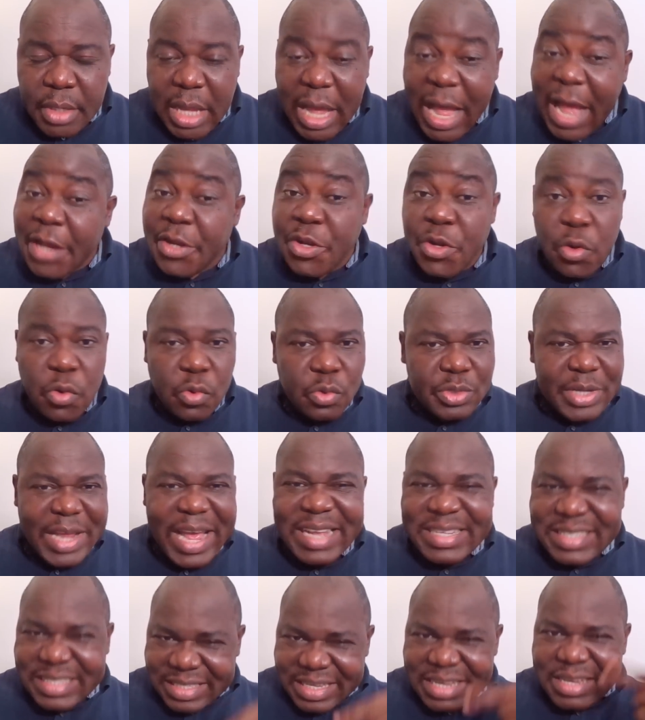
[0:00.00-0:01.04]
I know there
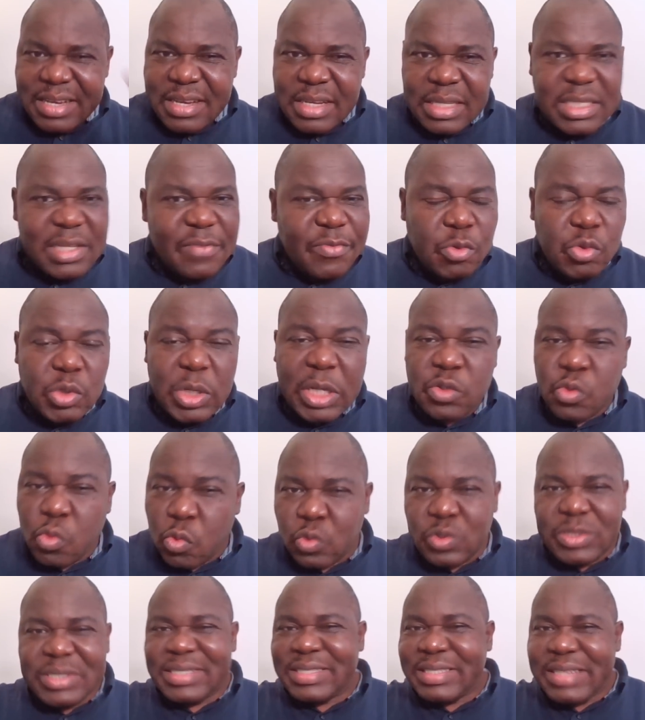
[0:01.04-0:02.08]
are single individuals who
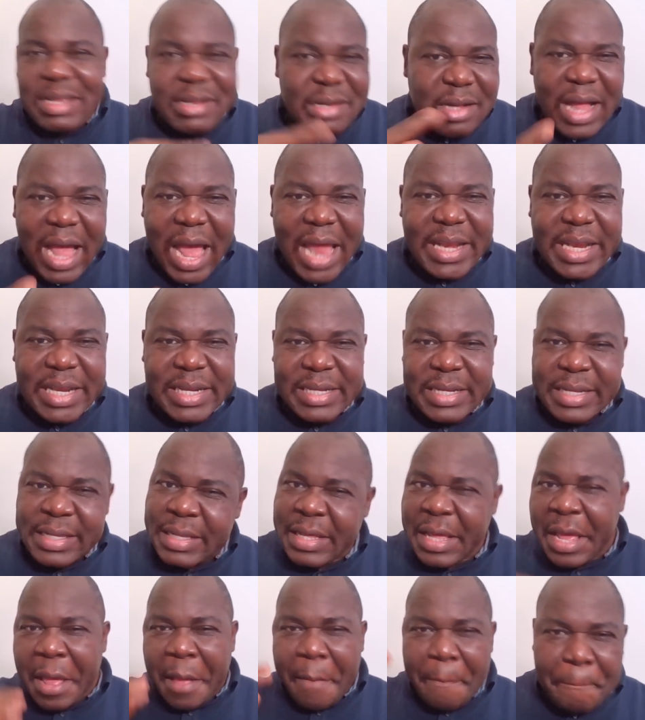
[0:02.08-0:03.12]
could single-handedly
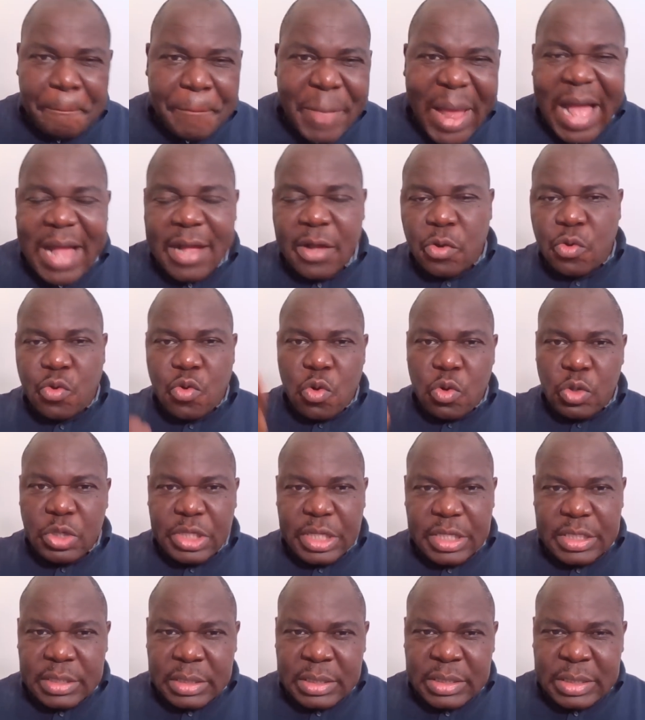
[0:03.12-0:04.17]
bankroll
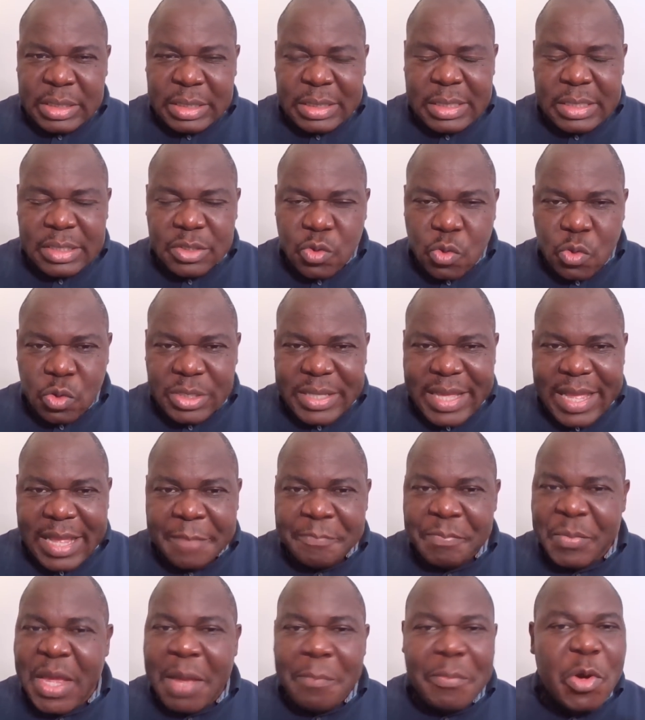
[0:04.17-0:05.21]
this whole thing,
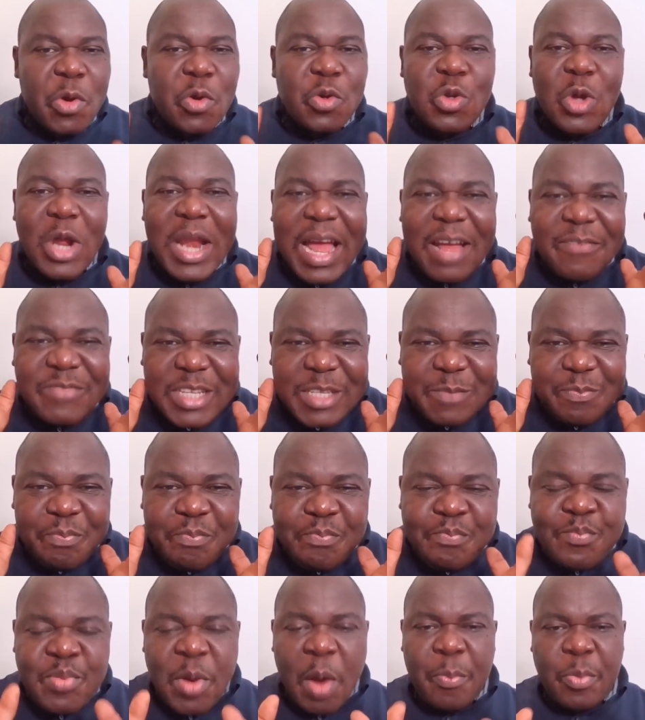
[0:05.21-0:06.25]
but will not have this
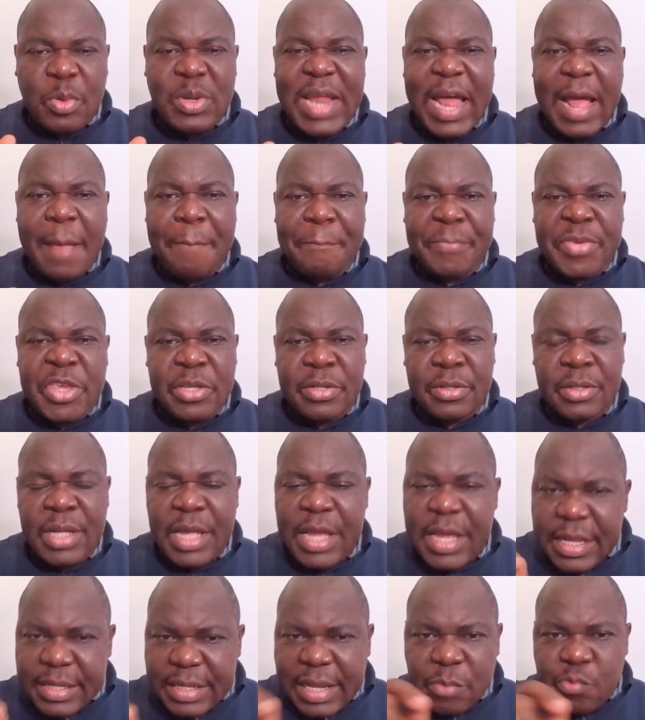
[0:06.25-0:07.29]
popular appeal
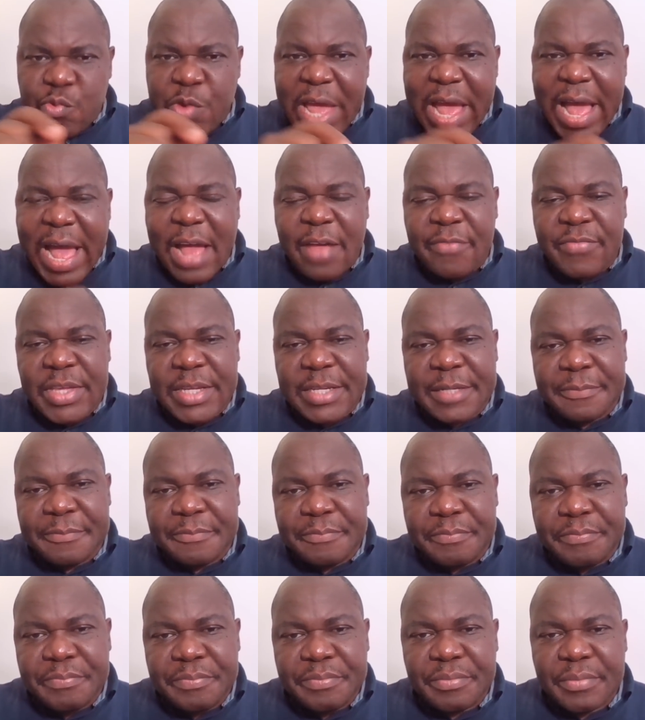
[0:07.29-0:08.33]
that we are having.
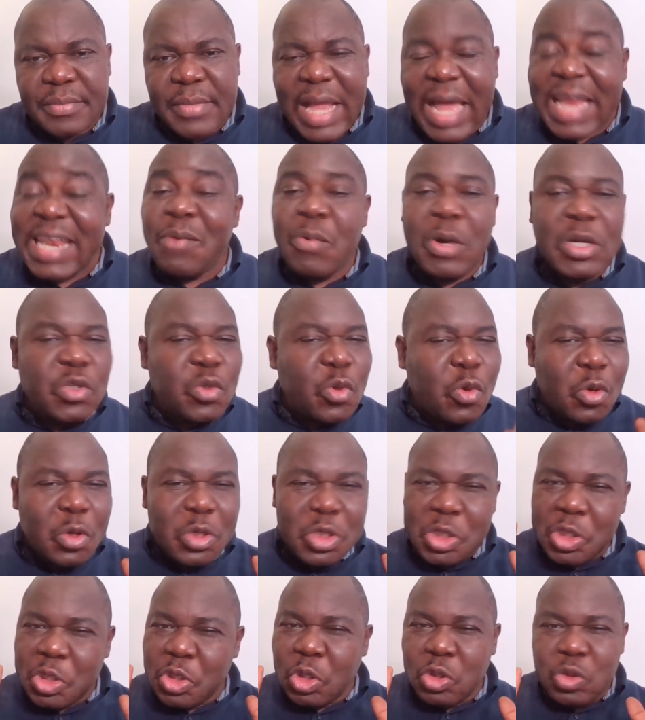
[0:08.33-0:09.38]
And I want to
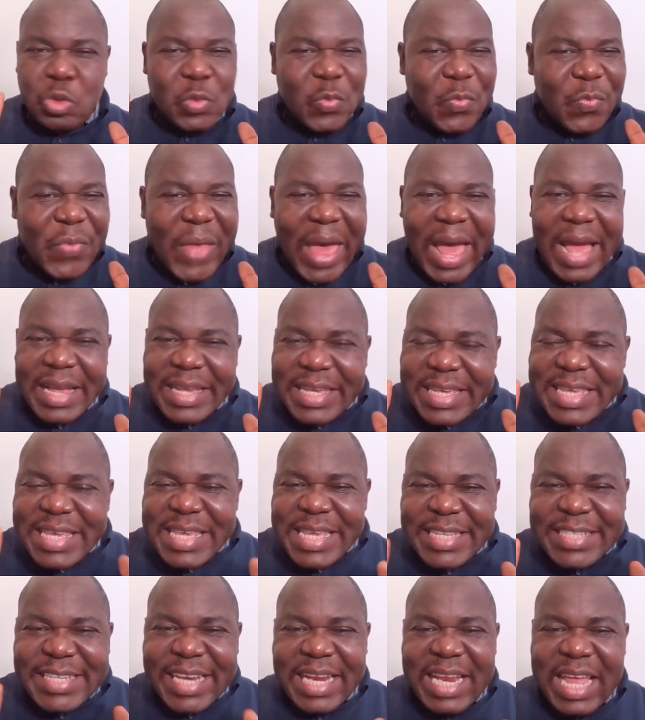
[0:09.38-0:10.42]
continue to thank
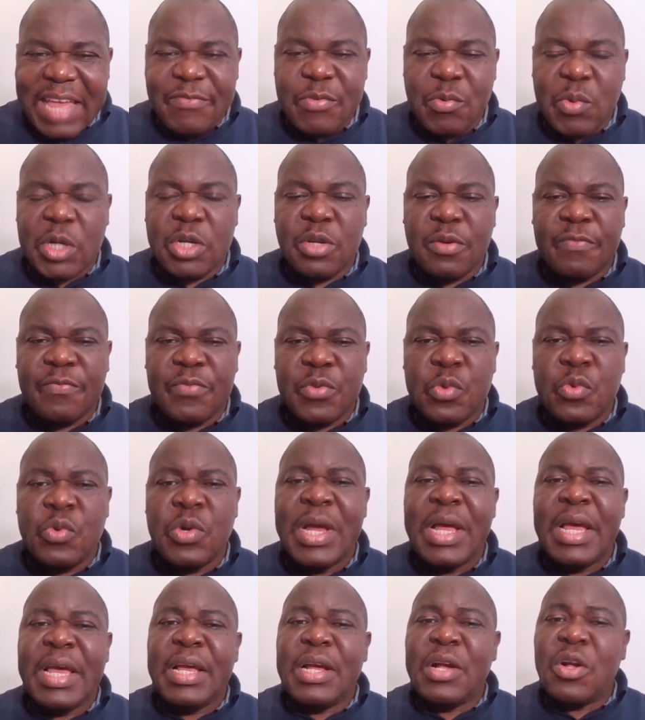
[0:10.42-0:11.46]
each and every one of you
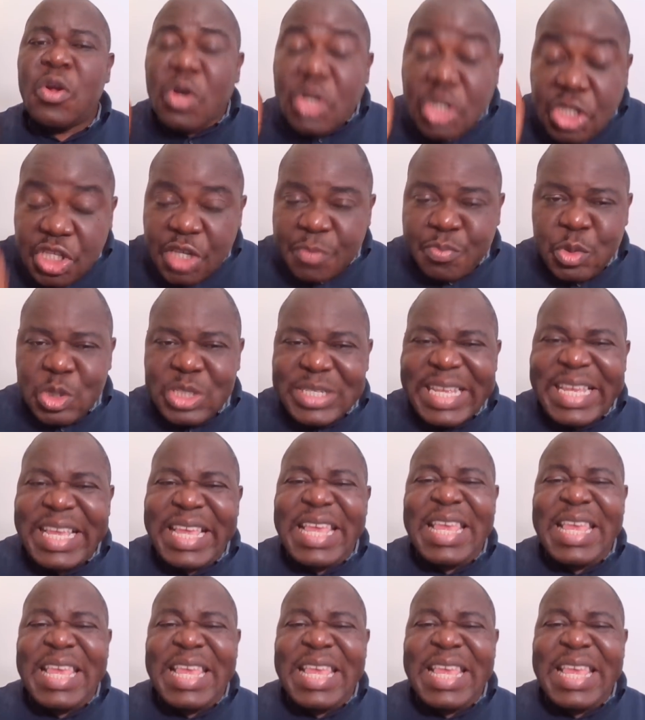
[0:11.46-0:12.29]
contributing